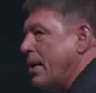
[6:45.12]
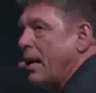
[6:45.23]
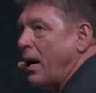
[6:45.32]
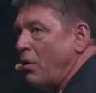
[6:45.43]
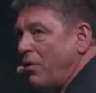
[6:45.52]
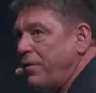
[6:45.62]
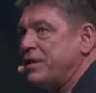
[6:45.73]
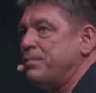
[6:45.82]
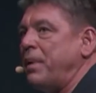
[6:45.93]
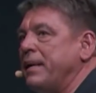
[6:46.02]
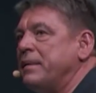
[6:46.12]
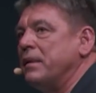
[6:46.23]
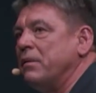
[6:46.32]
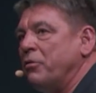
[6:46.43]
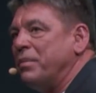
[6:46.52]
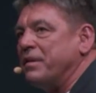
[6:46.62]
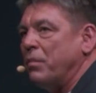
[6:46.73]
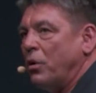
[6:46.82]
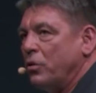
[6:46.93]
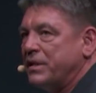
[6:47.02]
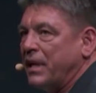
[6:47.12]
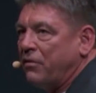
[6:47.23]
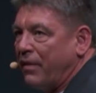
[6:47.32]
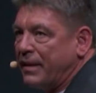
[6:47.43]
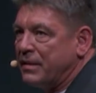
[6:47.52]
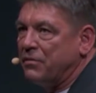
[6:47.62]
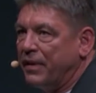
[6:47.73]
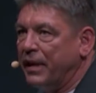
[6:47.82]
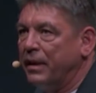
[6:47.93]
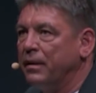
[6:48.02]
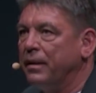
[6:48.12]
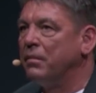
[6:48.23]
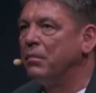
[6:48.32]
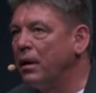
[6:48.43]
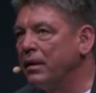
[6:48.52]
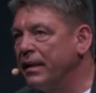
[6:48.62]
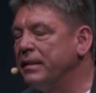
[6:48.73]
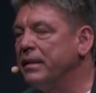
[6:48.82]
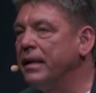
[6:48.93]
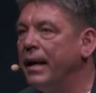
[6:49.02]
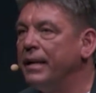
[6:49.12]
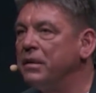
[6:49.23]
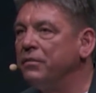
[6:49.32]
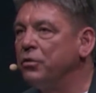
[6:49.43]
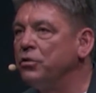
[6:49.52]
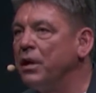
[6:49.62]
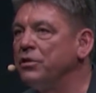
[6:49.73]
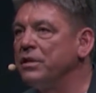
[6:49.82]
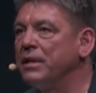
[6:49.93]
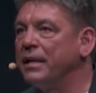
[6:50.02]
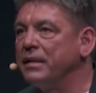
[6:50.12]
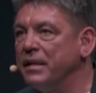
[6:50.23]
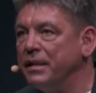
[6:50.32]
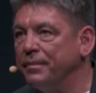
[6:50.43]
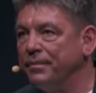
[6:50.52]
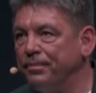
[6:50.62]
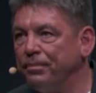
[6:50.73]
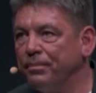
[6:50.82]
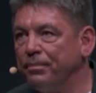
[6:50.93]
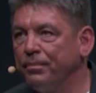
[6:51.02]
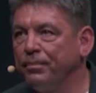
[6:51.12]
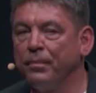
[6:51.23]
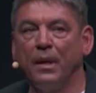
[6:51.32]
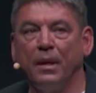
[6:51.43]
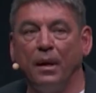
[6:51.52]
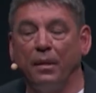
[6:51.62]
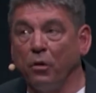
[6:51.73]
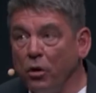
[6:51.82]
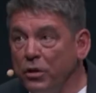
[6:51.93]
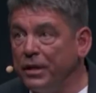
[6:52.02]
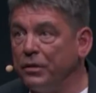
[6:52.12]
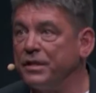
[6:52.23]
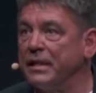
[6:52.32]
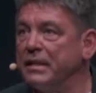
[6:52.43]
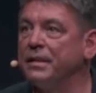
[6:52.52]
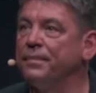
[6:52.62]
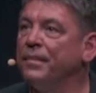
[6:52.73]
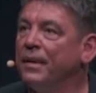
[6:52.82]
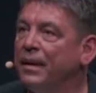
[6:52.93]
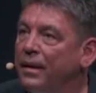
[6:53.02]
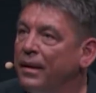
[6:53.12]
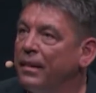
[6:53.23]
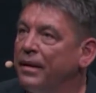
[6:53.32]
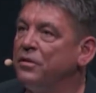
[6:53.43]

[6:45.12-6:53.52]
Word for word: Our first Byton will be the most advanced vehicle in the market as of 2019. And the good news is that your